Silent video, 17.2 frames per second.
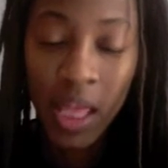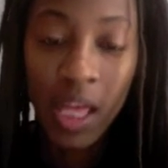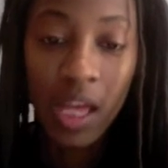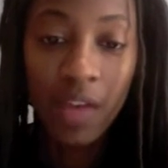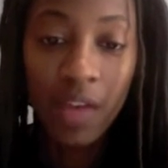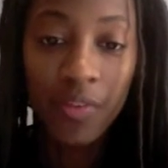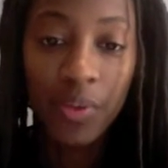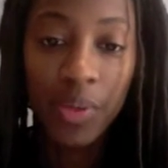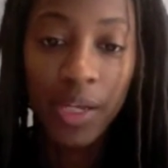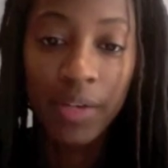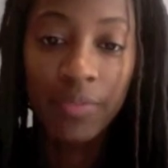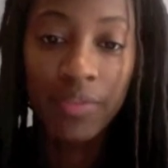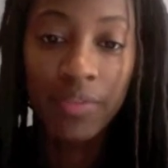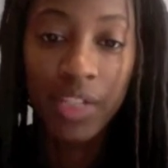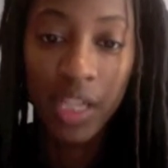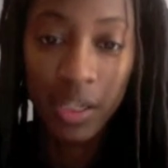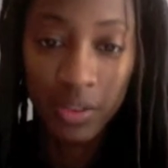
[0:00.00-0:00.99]
If you
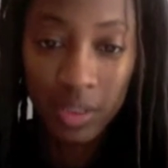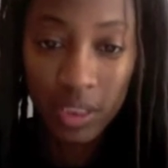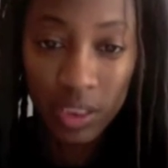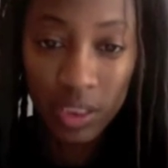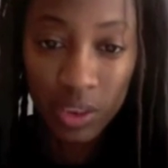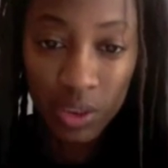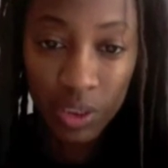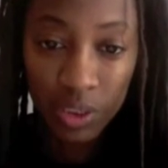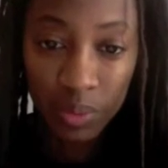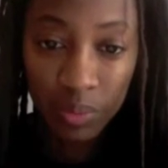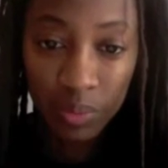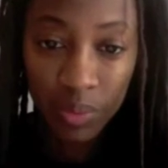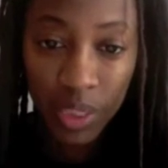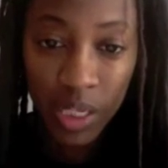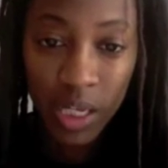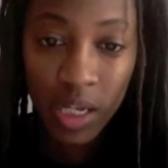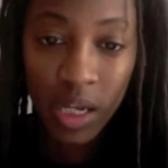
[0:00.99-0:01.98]
have Down syndrome,
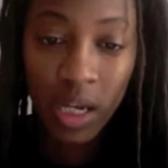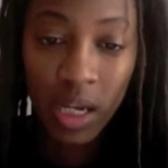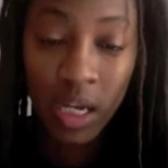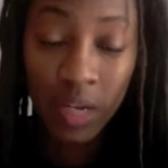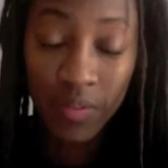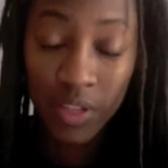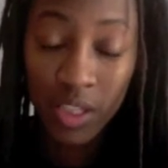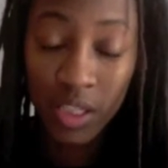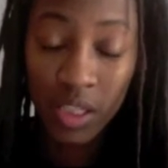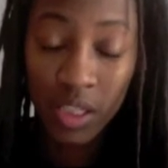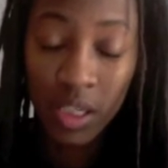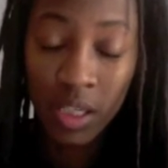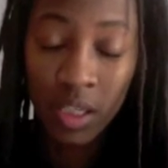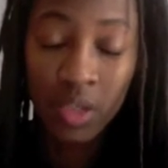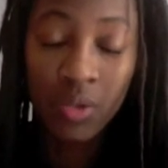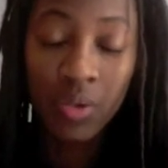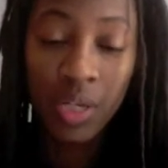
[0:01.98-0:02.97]

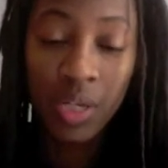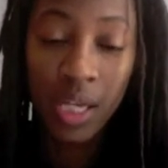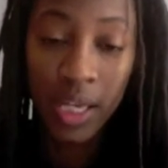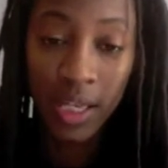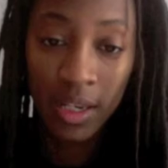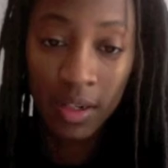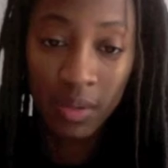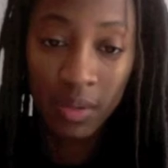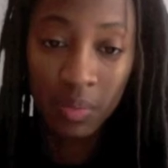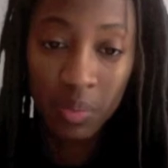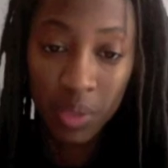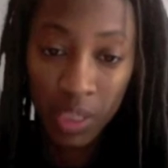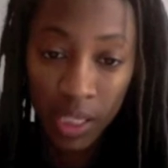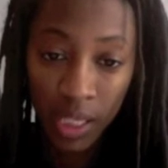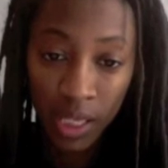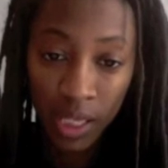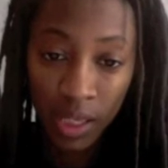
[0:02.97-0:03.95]
obviously you can
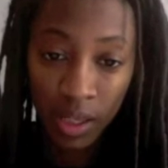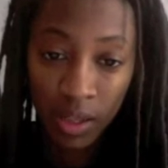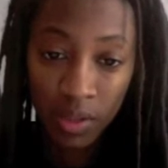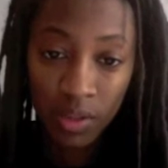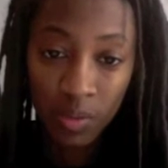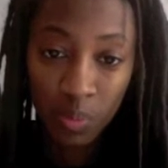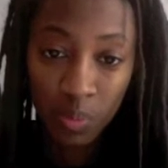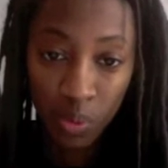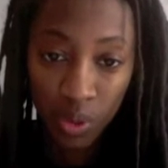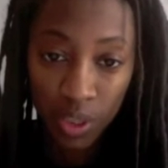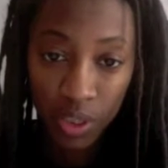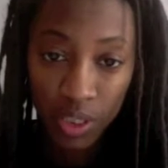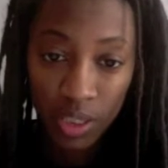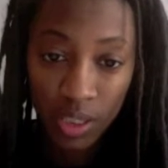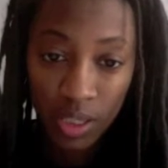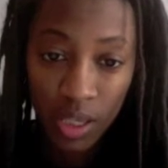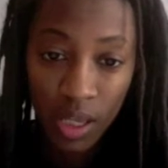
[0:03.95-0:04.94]
play
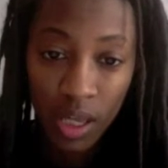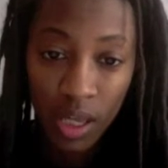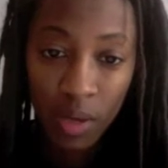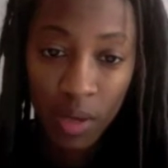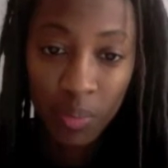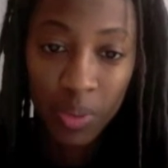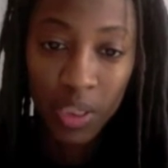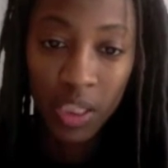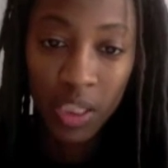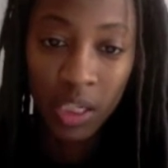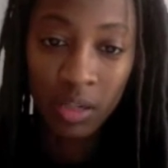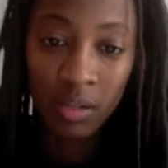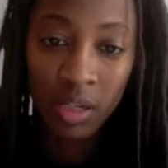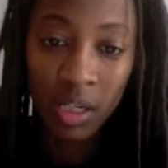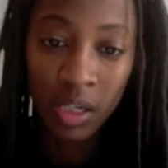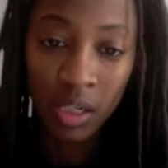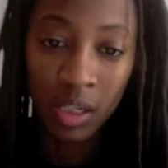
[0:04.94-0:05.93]
sports, but
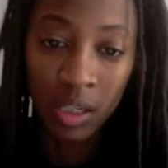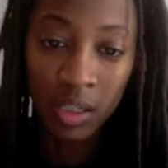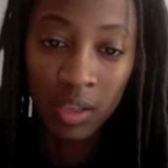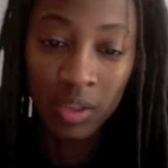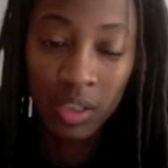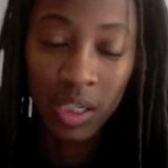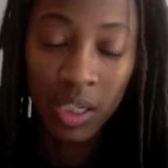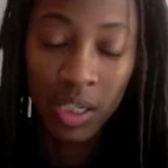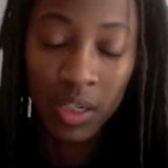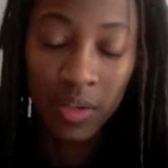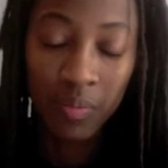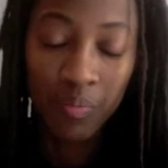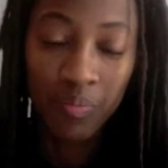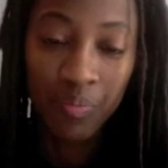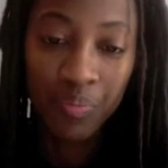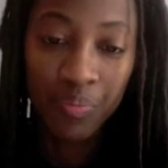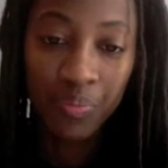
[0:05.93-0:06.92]
there are
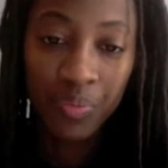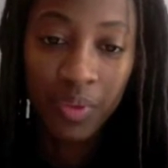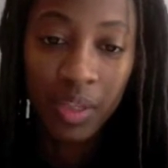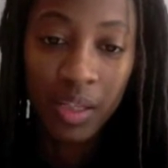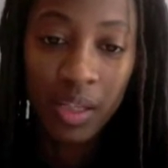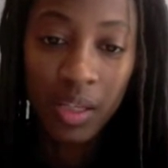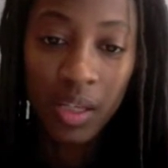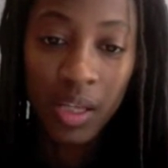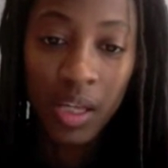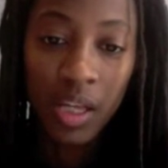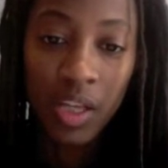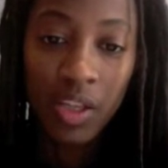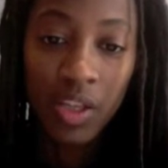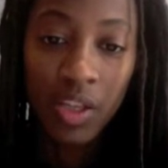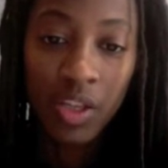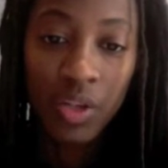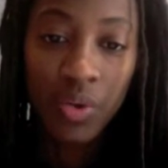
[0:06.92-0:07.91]

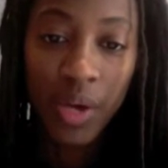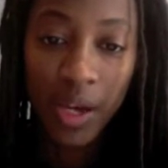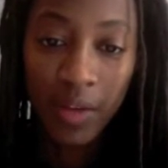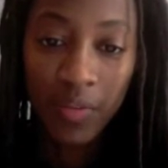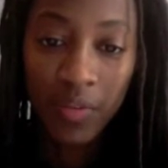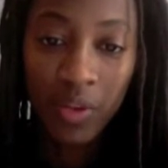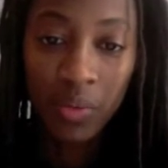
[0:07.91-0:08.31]
you have the